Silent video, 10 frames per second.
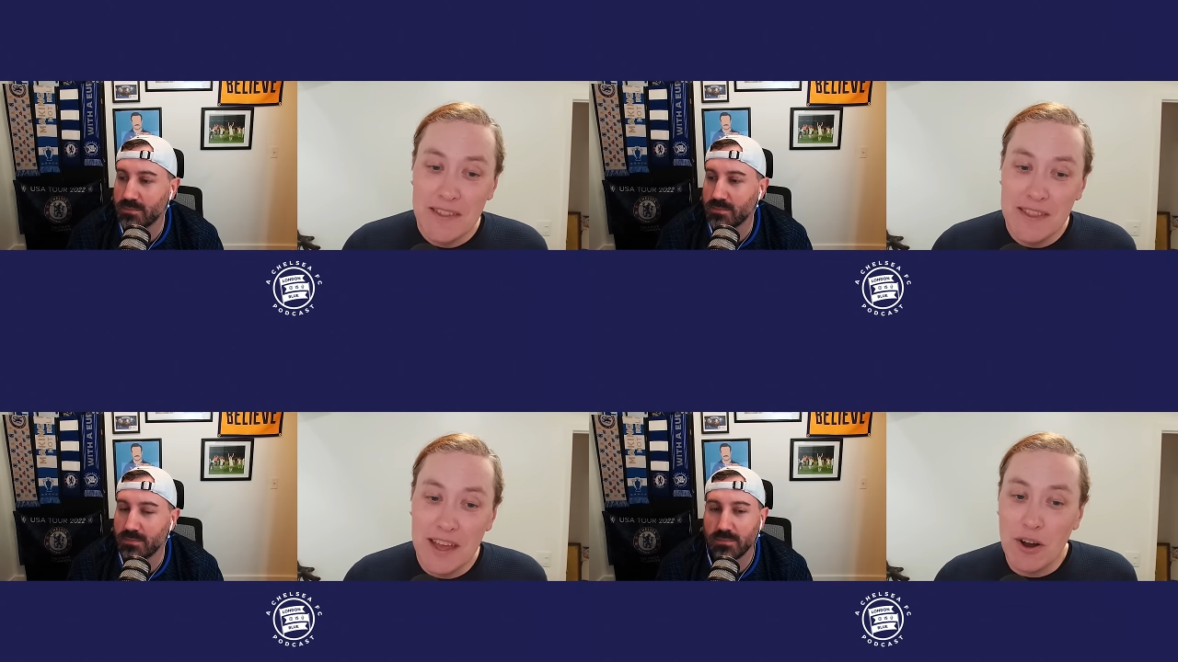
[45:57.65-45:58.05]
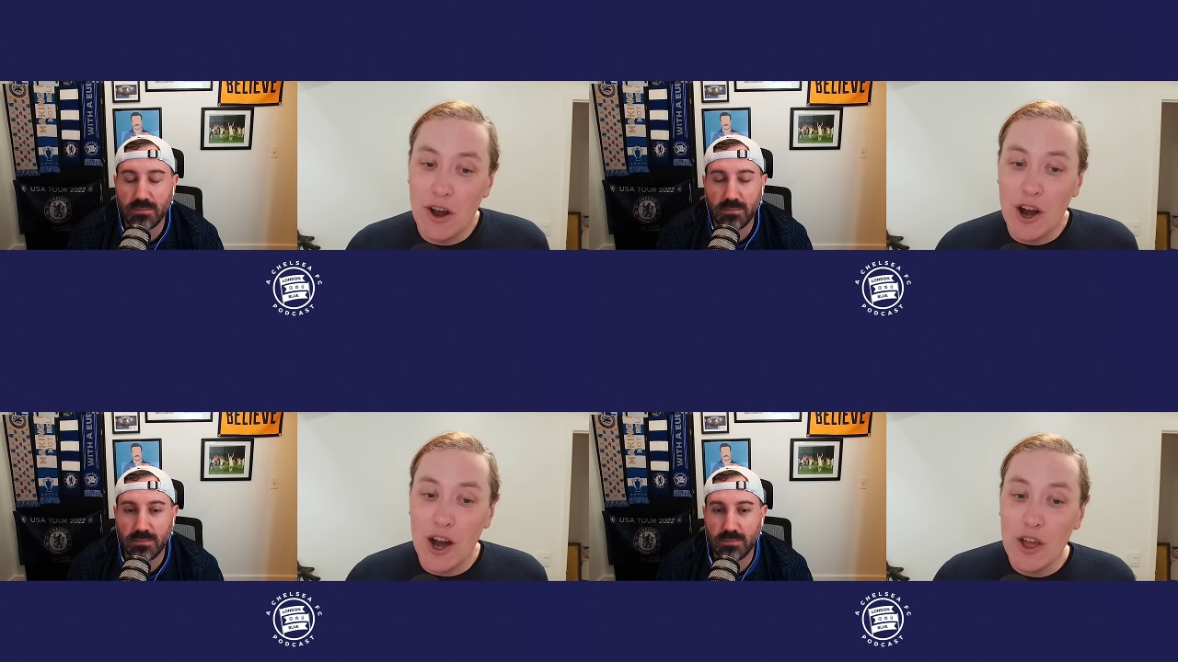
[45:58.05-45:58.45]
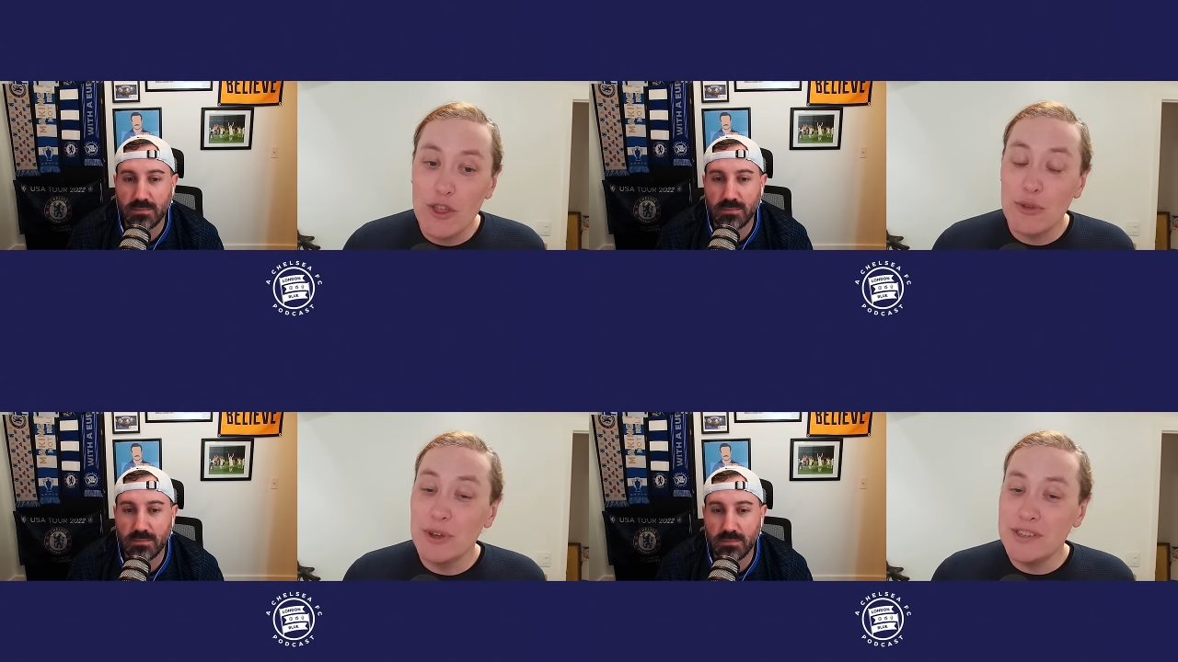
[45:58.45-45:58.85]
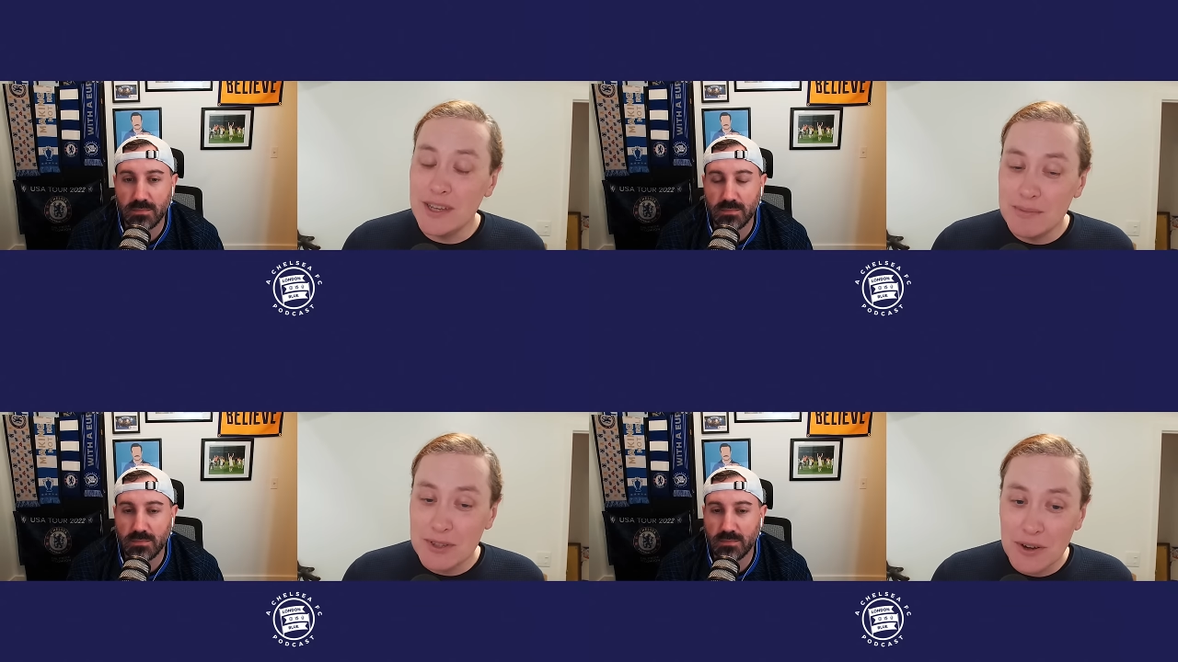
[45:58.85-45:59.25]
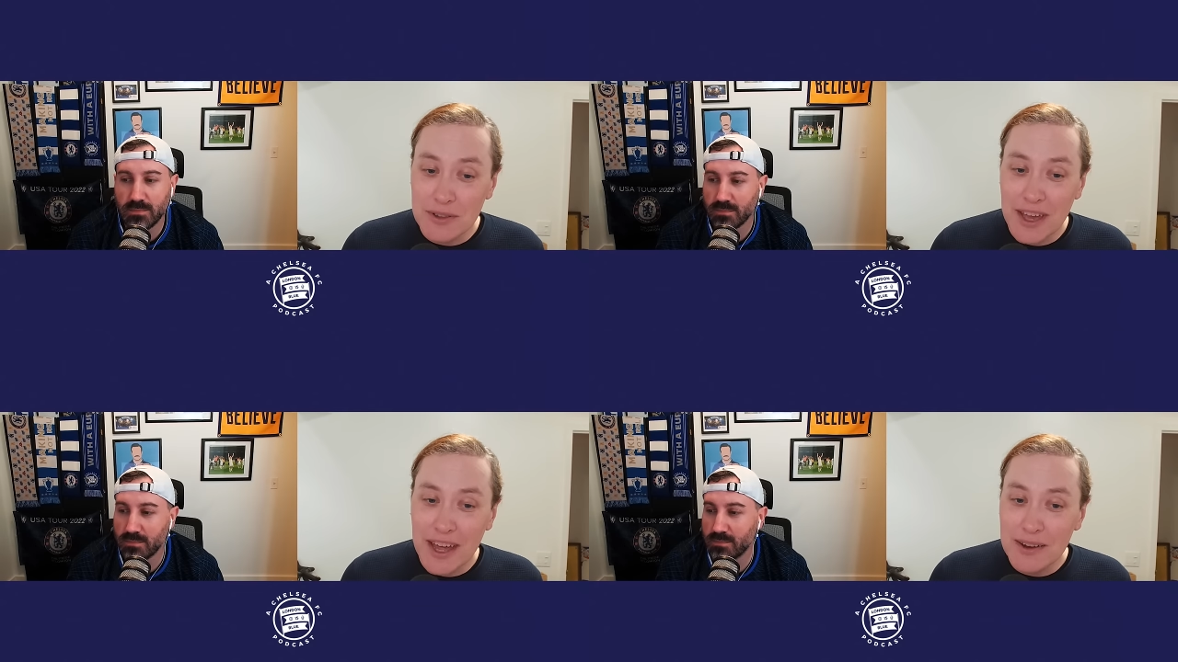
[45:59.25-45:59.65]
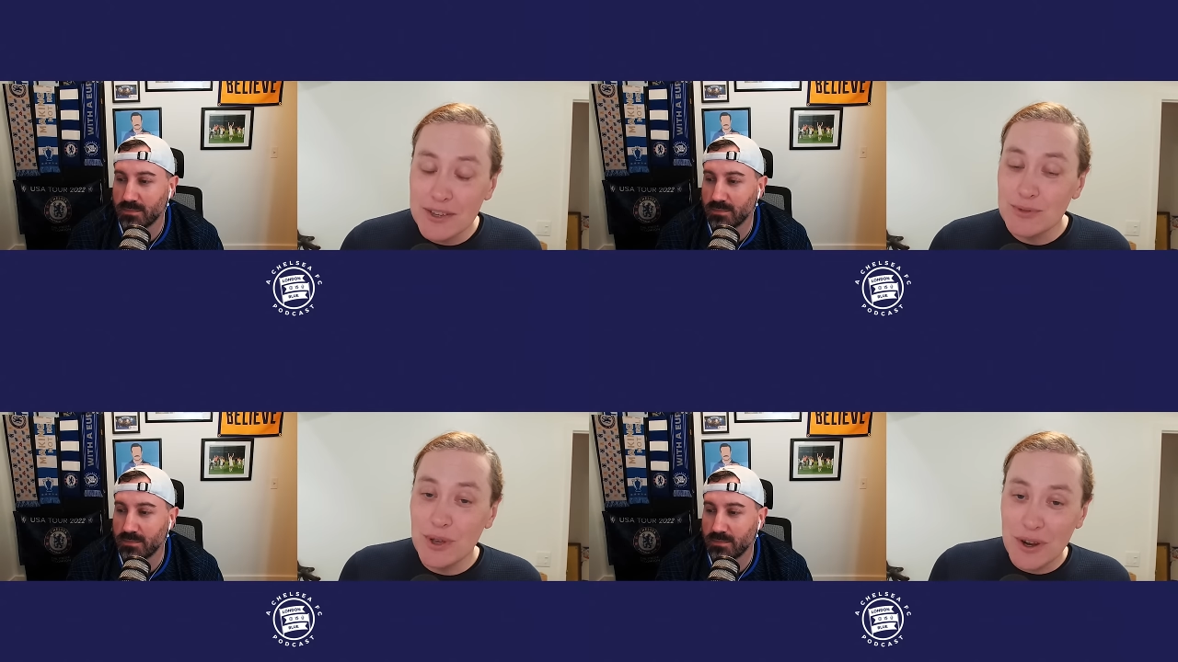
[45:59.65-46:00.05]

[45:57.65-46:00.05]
Speaker 1: There are three teams currently ahead of us.